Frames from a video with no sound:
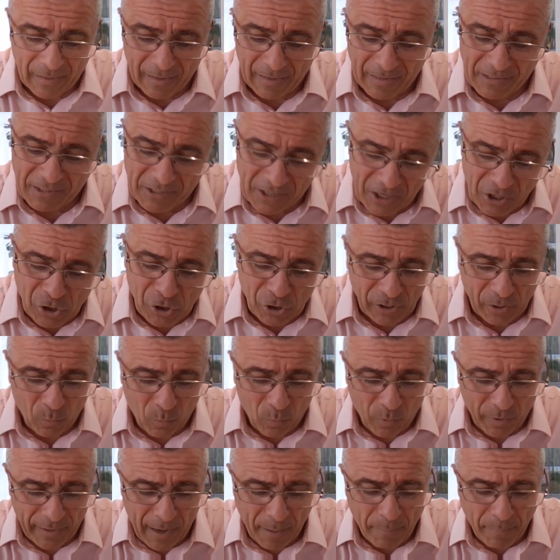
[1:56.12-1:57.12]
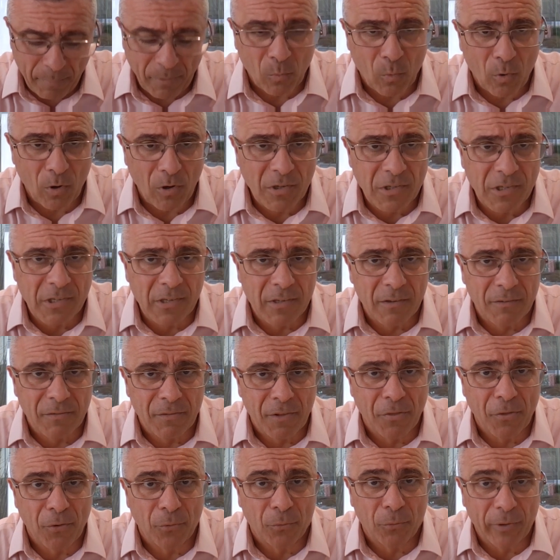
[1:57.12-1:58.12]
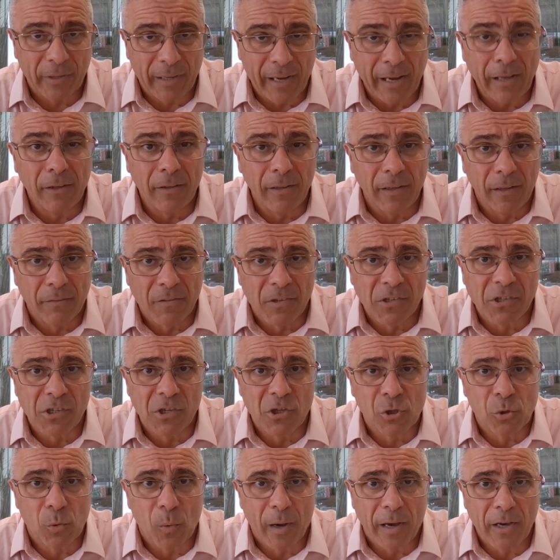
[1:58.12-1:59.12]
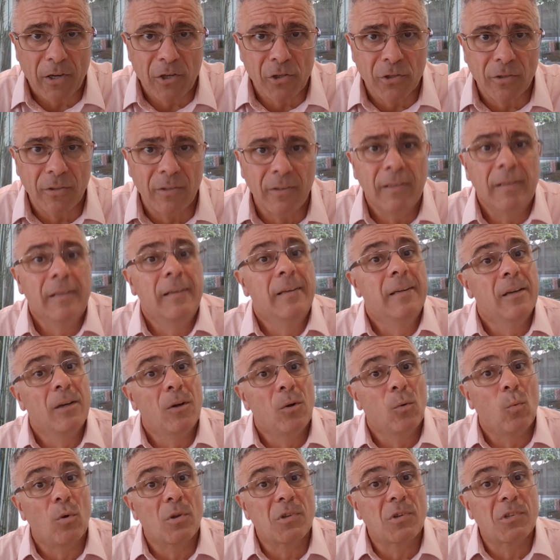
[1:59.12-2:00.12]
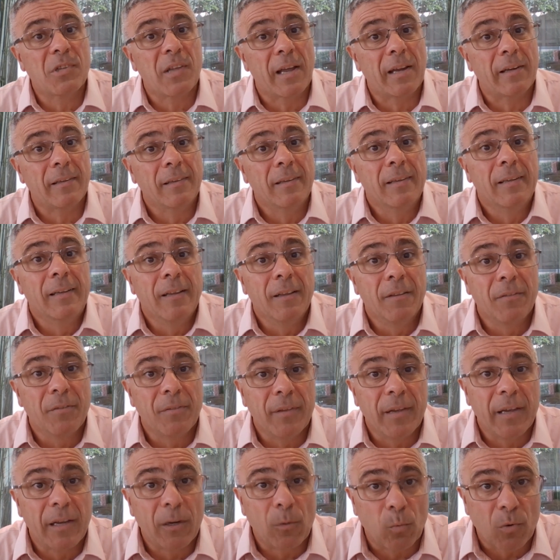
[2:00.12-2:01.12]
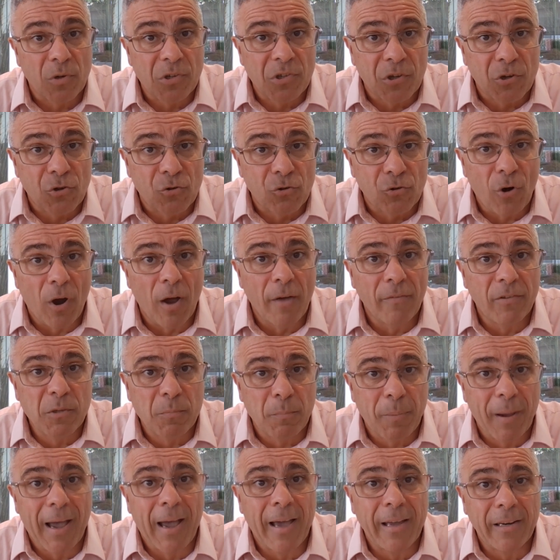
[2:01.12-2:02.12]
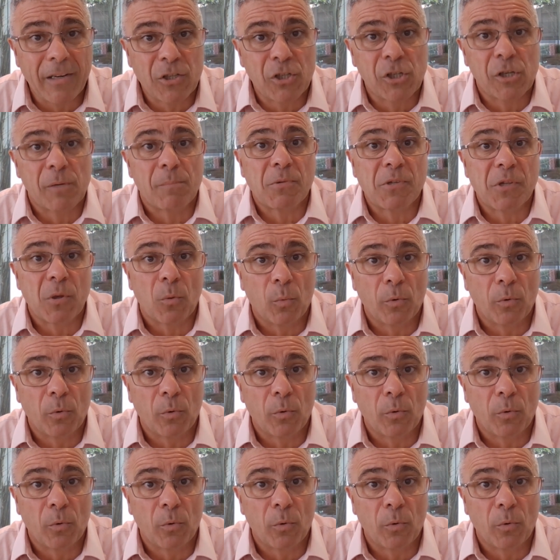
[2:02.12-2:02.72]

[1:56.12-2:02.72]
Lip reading: essentially what happened was that the reality of the situation was that it was the drivers' partnerships that